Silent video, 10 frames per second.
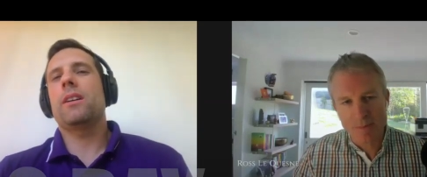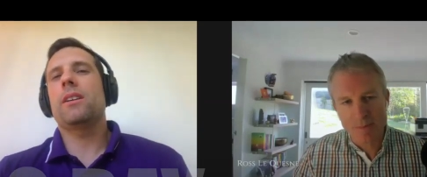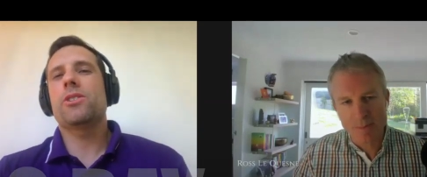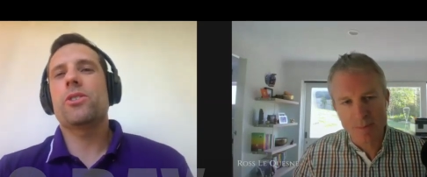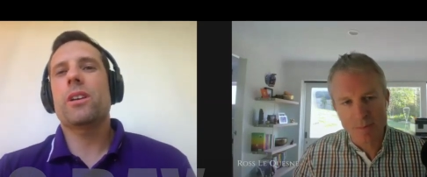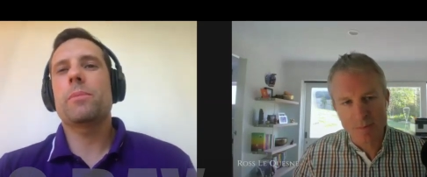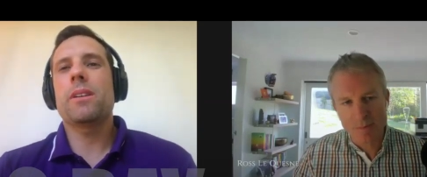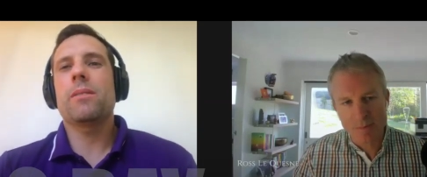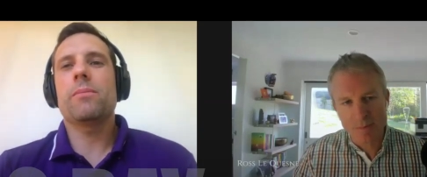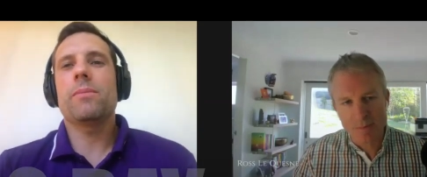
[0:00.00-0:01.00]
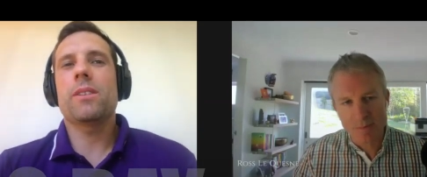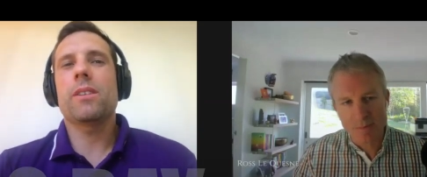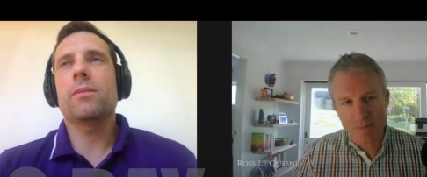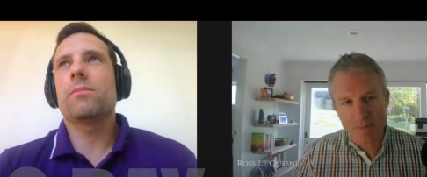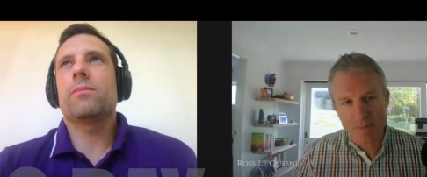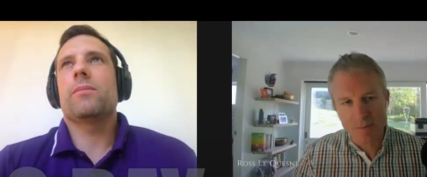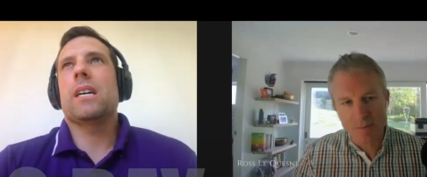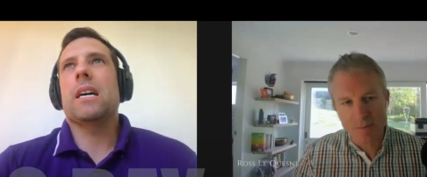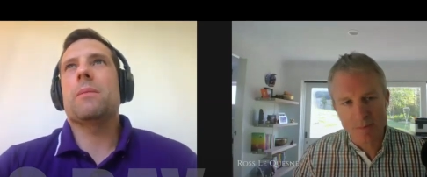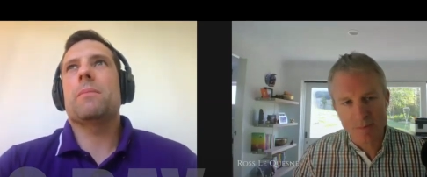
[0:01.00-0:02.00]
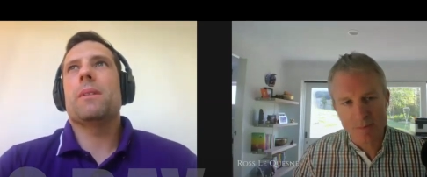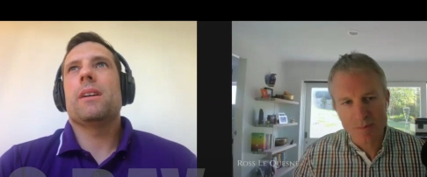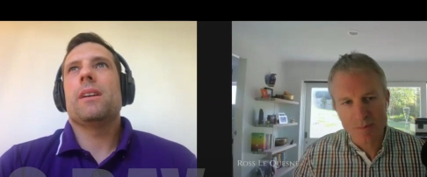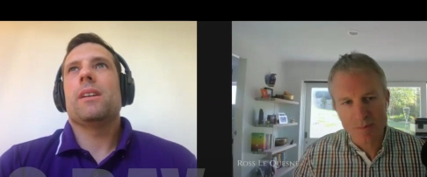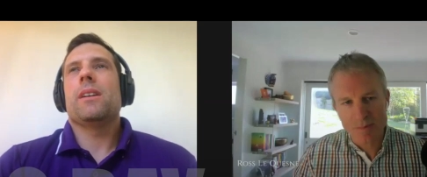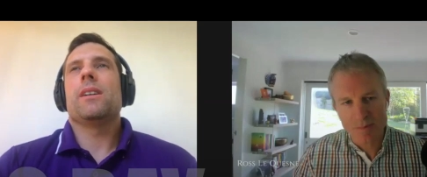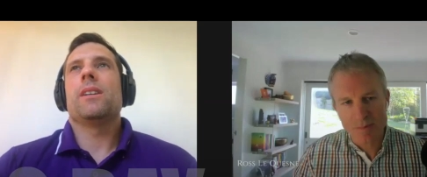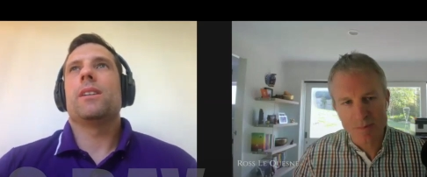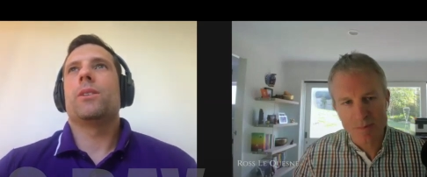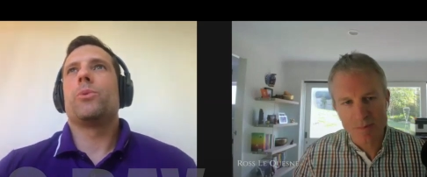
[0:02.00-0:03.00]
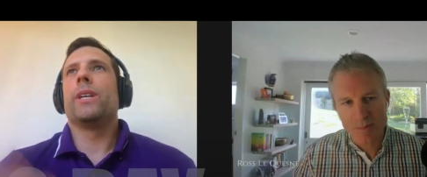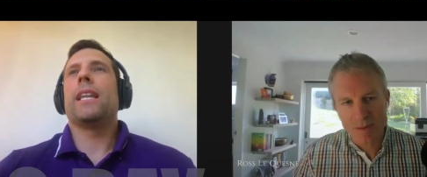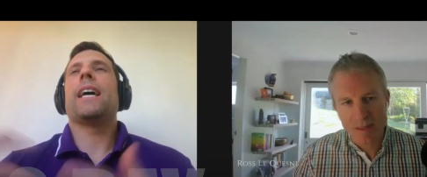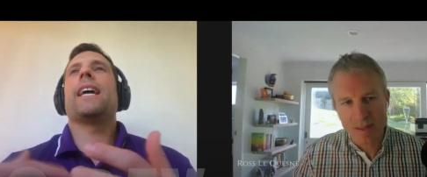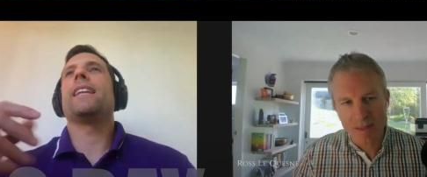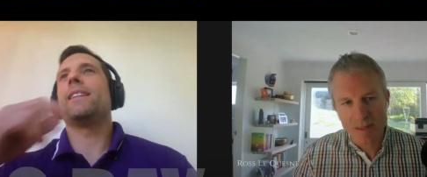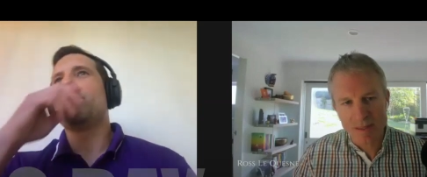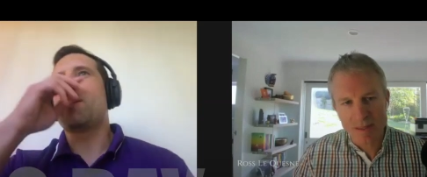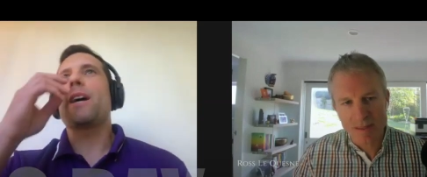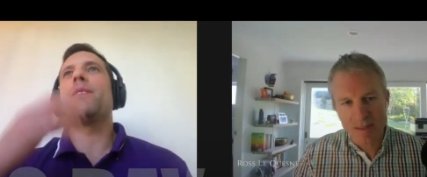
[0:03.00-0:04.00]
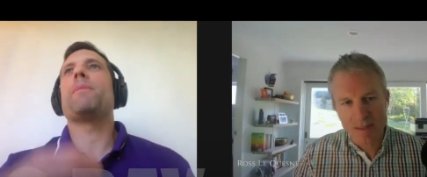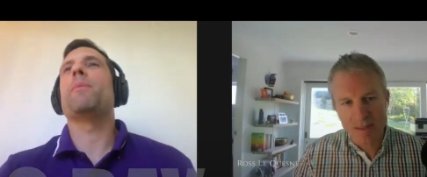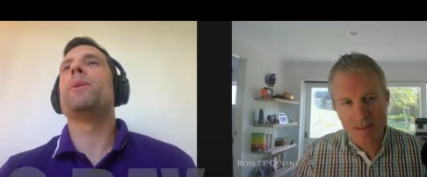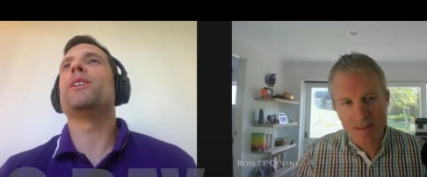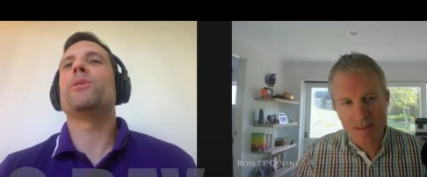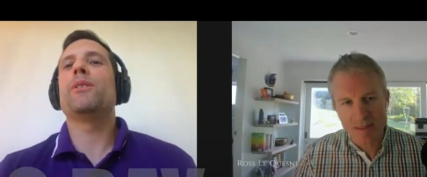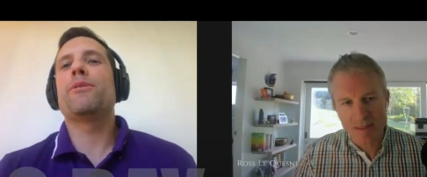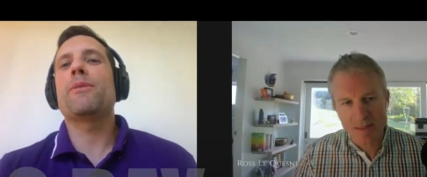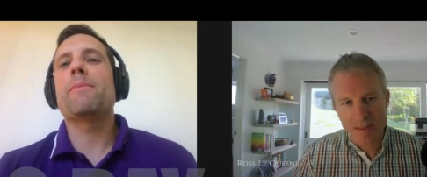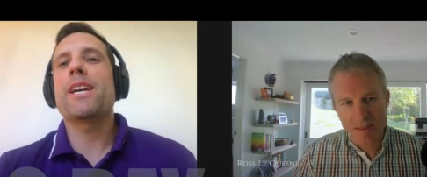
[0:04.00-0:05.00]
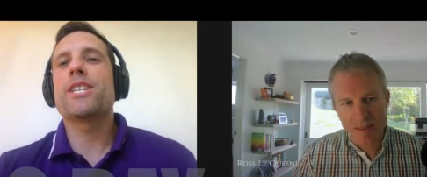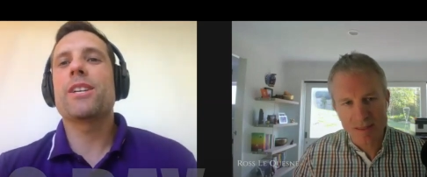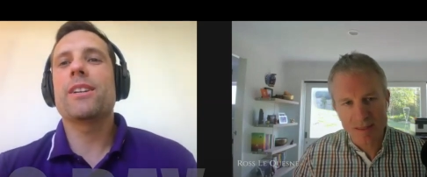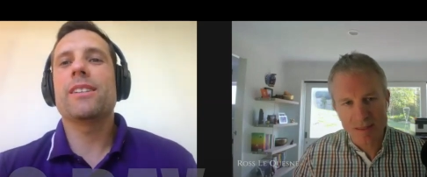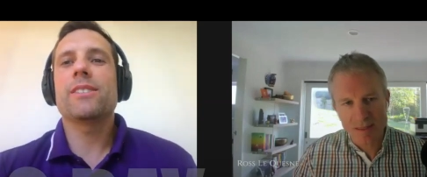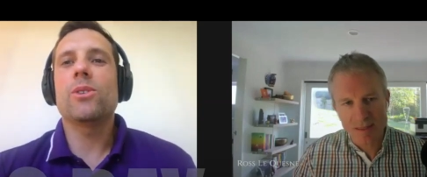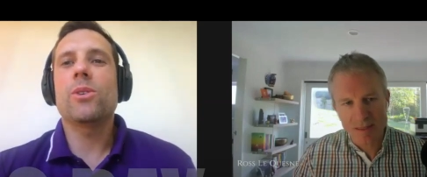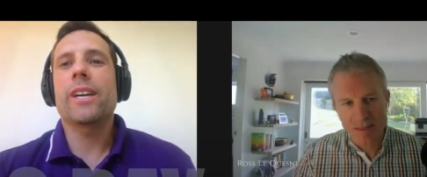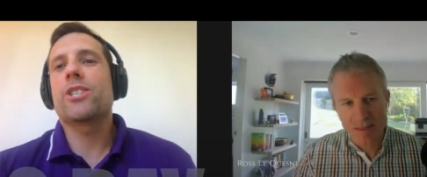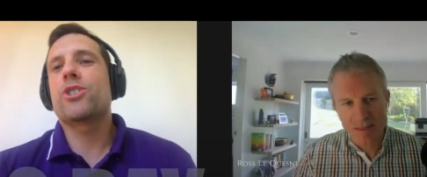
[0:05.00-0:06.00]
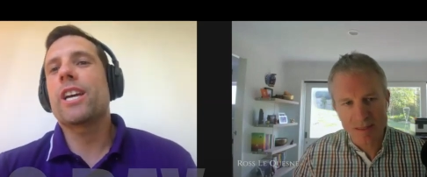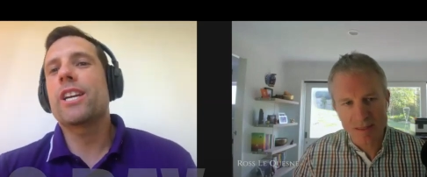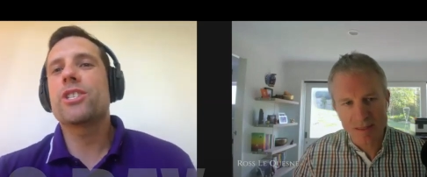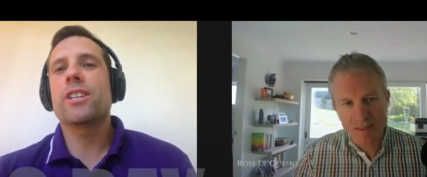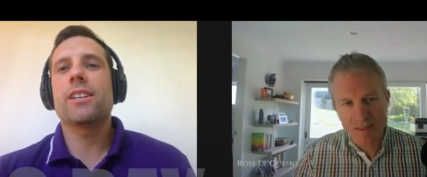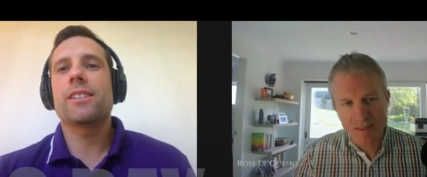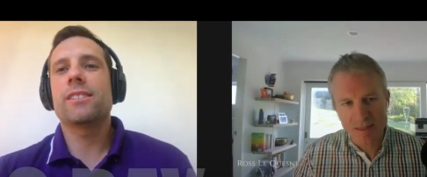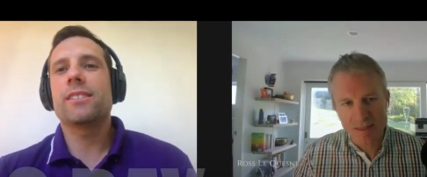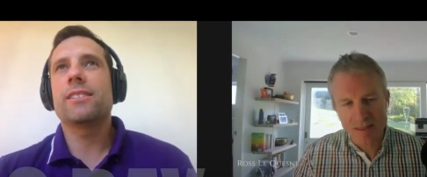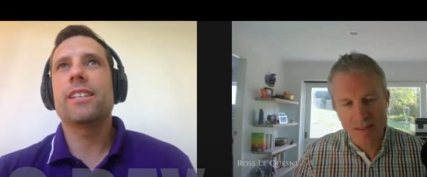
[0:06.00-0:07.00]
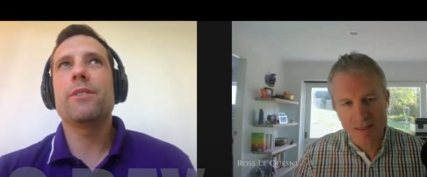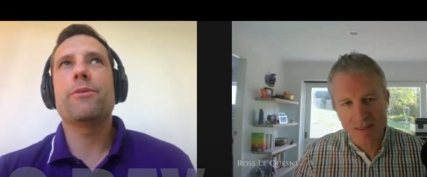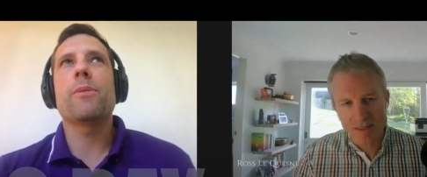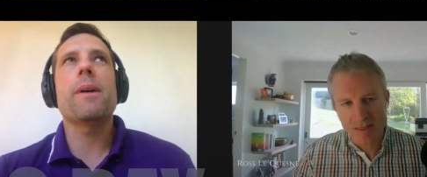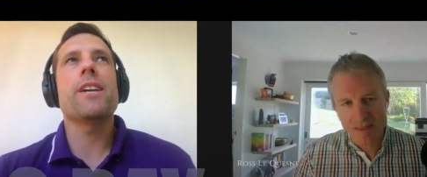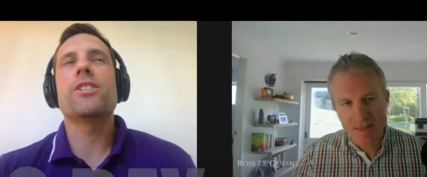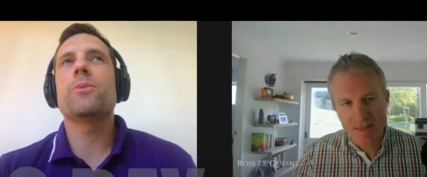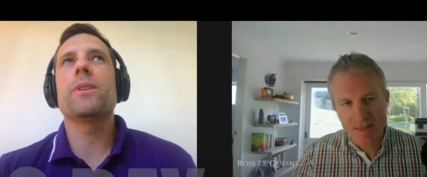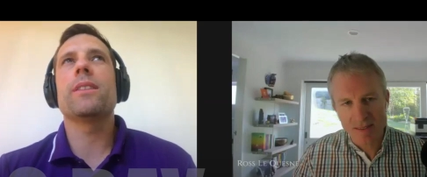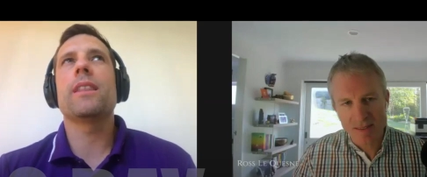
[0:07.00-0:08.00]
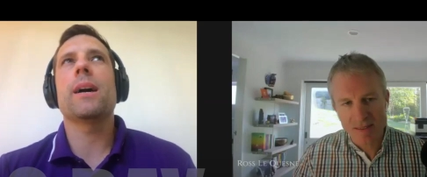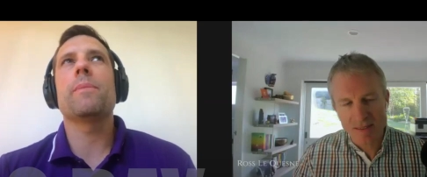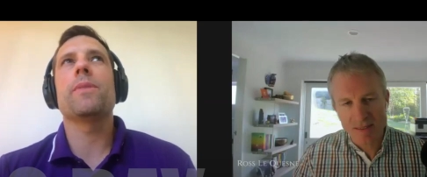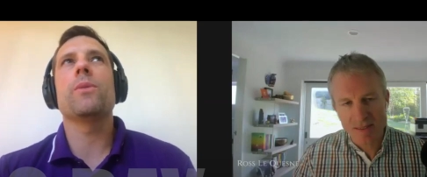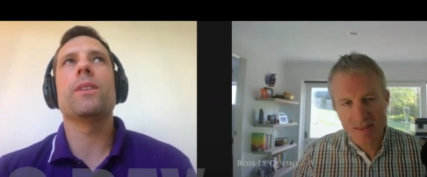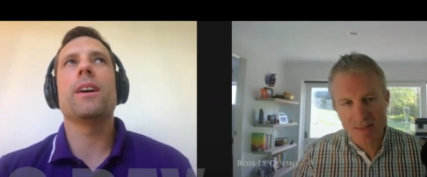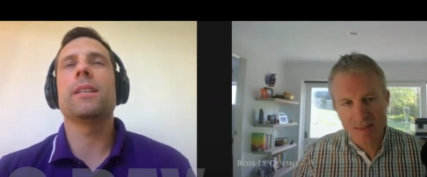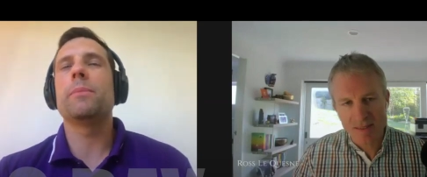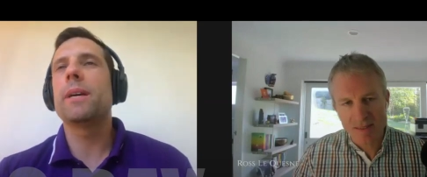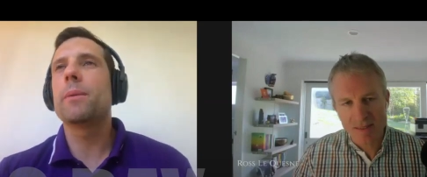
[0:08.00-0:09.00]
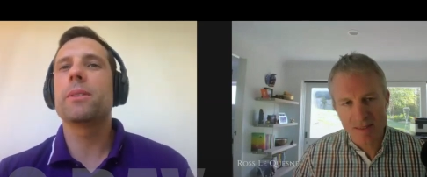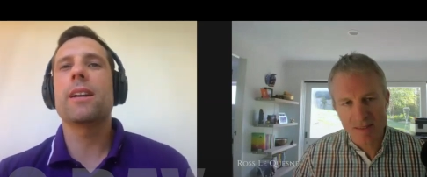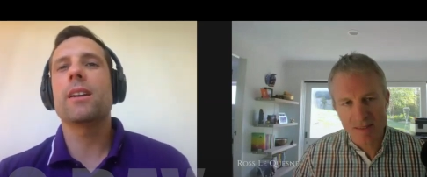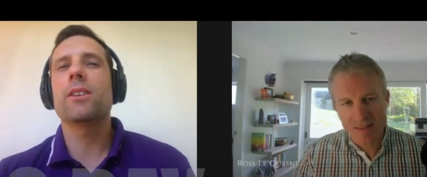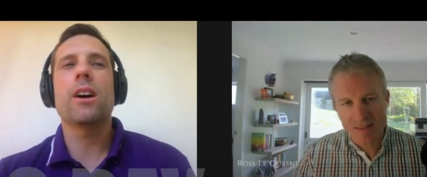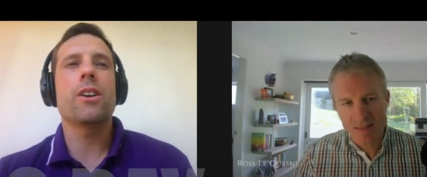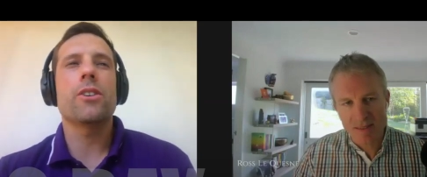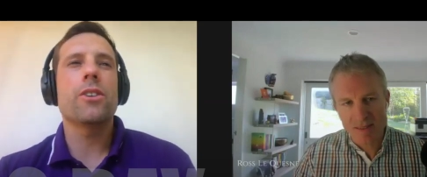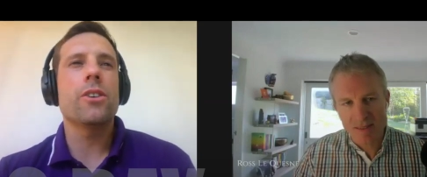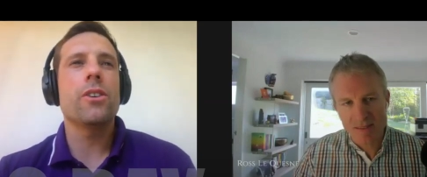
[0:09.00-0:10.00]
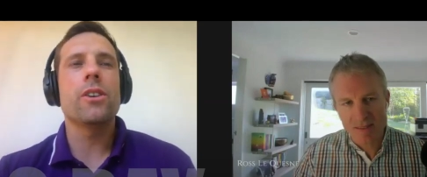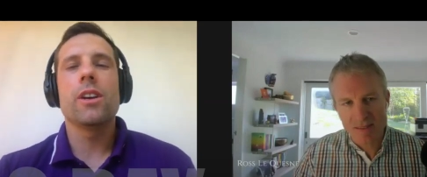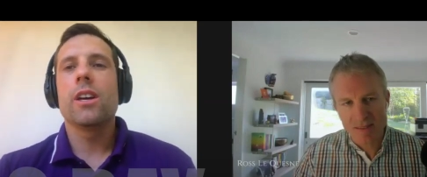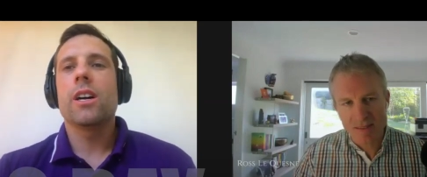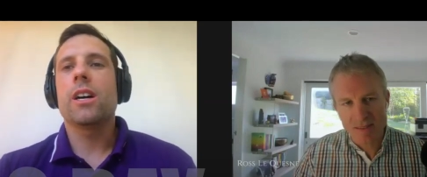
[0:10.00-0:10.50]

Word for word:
Speaker 1: uh, should I be you know um, relaying my my personal information or exchanging information with um, with other people that I, I don't know.